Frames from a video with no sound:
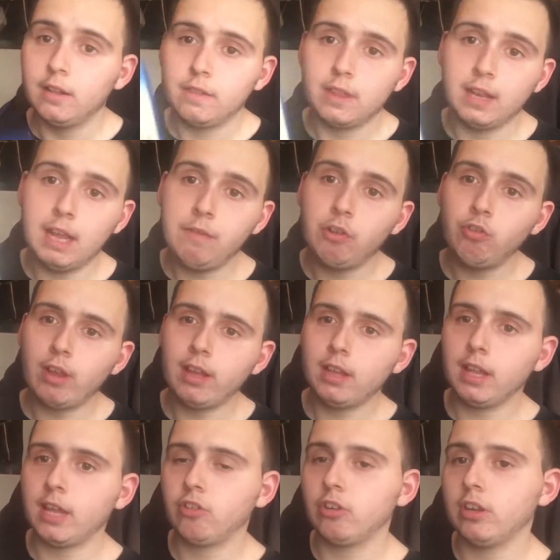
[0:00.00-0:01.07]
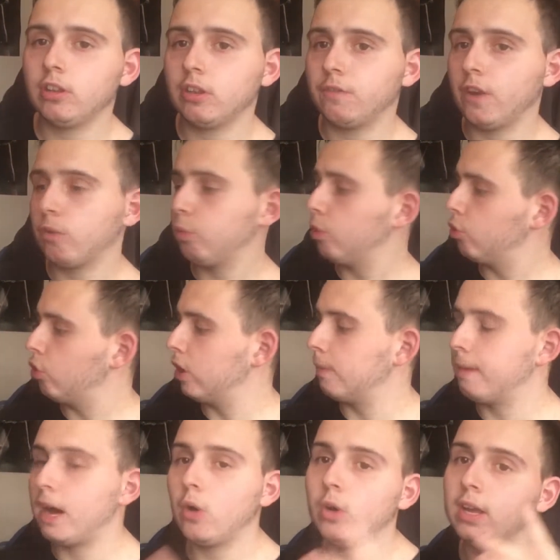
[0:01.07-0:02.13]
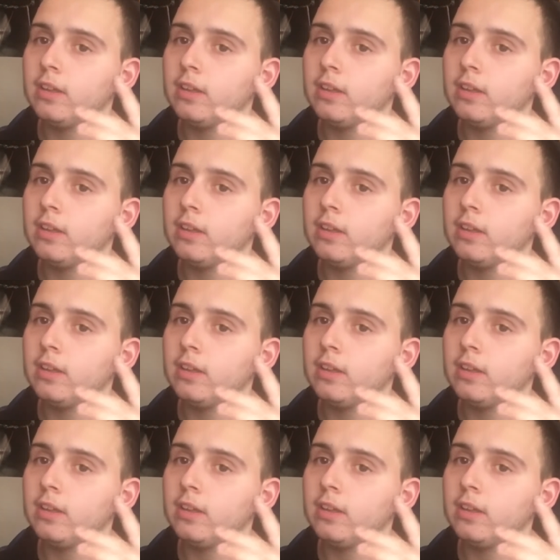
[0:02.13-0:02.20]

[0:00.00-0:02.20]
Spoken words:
The Nathan Drake Collection is the first one we'll talk about.